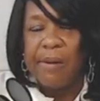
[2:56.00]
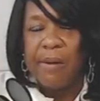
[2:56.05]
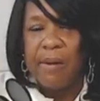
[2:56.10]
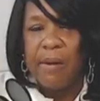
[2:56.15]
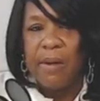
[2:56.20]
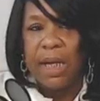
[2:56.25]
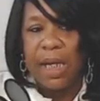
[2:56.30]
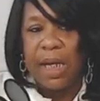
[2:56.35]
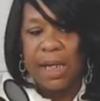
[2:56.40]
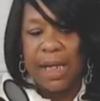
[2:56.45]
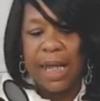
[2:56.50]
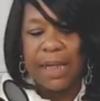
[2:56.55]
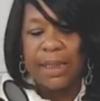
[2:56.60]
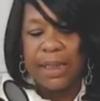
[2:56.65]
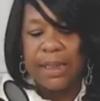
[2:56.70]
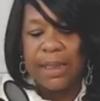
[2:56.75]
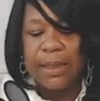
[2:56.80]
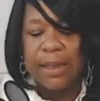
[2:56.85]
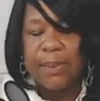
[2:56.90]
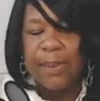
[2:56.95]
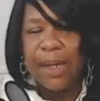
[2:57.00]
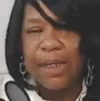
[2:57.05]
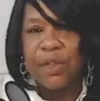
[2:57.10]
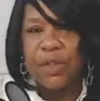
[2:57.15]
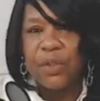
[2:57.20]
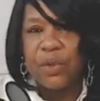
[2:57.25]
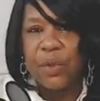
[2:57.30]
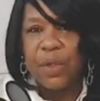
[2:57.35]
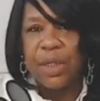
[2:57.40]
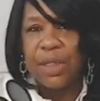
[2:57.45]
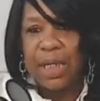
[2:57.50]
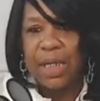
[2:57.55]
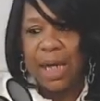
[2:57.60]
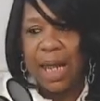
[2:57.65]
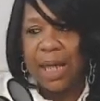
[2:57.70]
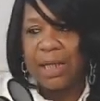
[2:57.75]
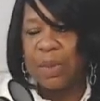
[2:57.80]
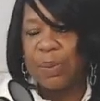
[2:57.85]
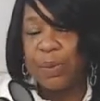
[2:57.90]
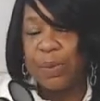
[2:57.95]
And I need to make sure that I
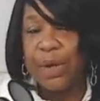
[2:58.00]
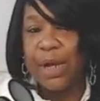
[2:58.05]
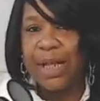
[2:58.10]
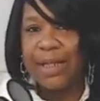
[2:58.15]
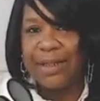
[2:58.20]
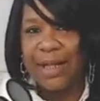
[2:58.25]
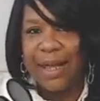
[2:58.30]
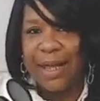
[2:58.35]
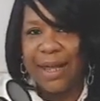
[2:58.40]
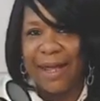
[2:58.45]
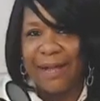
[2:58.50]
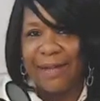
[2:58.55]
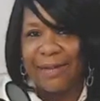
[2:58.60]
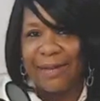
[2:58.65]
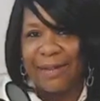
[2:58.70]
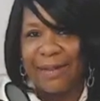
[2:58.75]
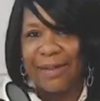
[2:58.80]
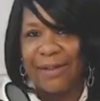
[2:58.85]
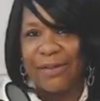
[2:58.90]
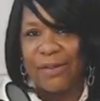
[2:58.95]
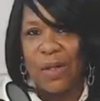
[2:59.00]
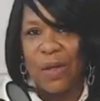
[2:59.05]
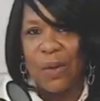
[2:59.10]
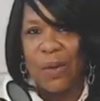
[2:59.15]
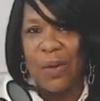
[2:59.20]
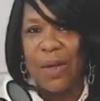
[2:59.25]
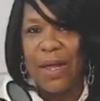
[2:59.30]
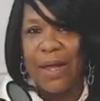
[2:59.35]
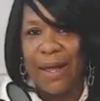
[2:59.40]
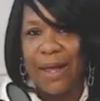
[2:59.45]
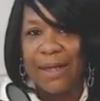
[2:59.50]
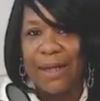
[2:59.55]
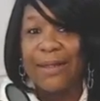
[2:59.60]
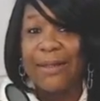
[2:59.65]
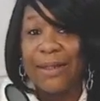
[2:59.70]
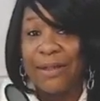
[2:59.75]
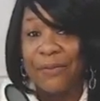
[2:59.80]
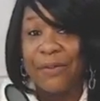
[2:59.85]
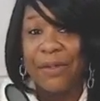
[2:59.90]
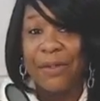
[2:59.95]
spread that. And so I
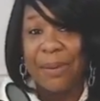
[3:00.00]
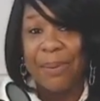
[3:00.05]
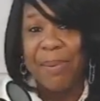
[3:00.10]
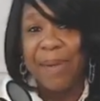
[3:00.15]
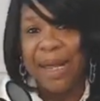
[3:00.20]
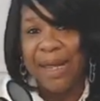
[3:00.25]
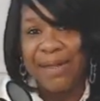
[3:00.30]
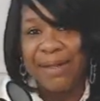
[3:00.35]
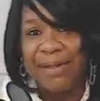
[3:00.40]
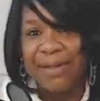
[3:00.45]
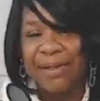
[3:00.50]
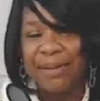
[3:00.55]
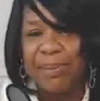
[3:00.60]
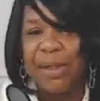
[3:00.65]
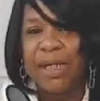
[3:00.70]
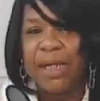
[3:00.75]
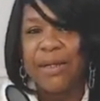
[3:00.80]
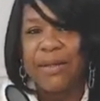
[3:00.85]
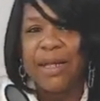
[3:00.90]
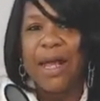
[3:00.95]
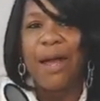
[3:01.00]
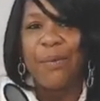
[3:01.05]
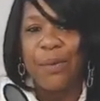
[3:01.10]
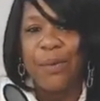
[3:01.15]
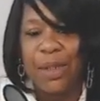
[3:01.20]
look for the best because I really